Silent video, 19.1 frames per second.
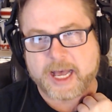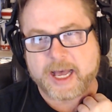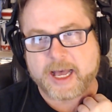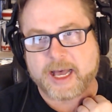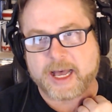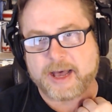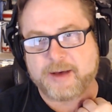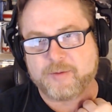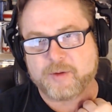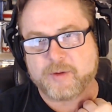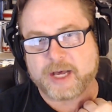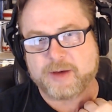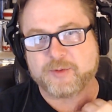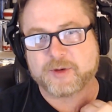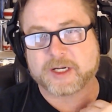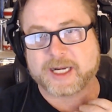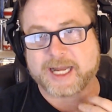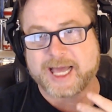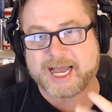I
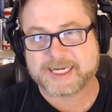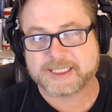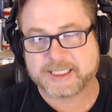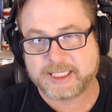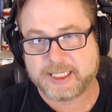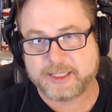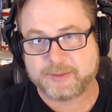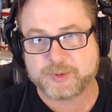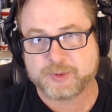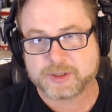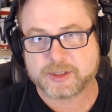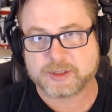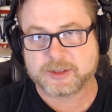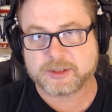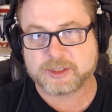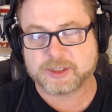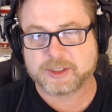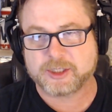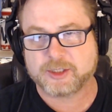would like to keep it
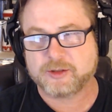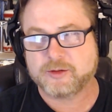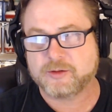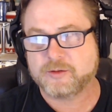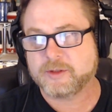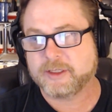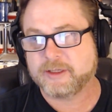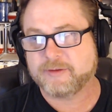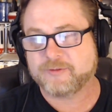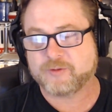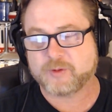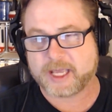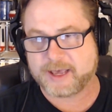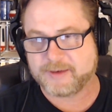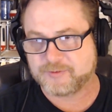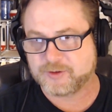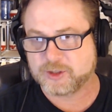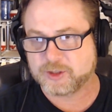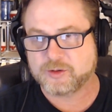to two. If we
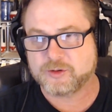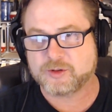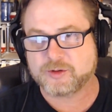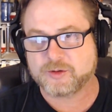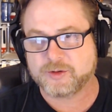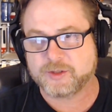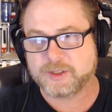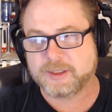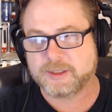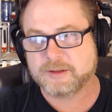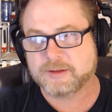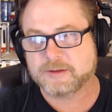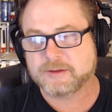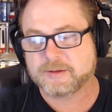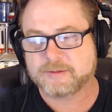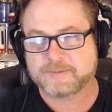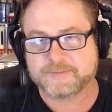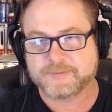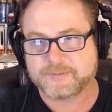have to use three,
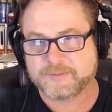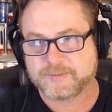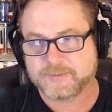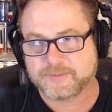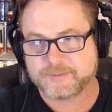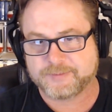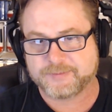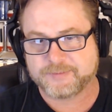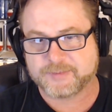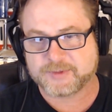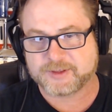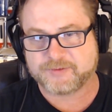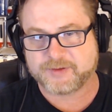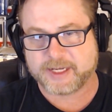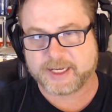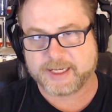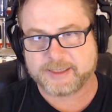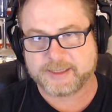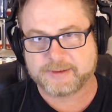it's
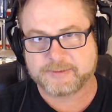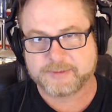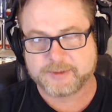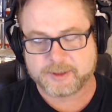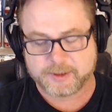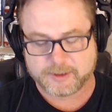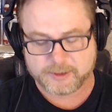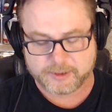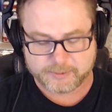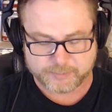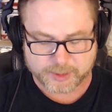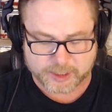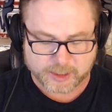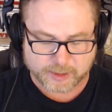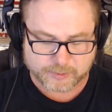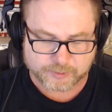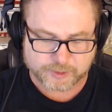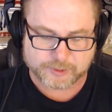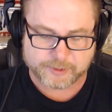fine,
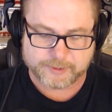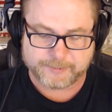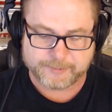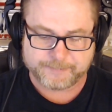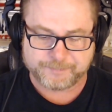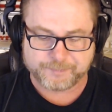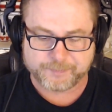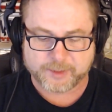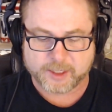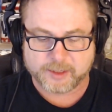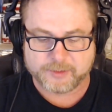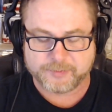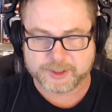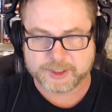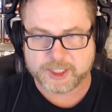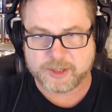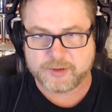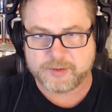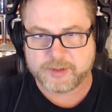because the
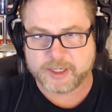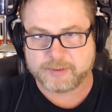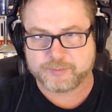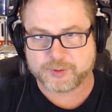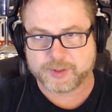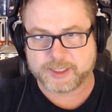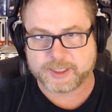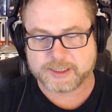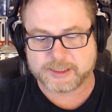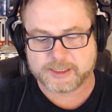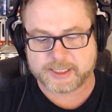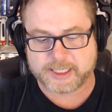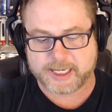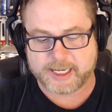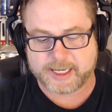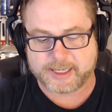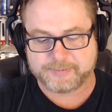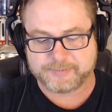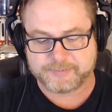donut brings
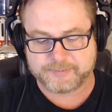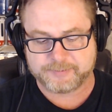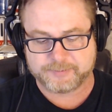that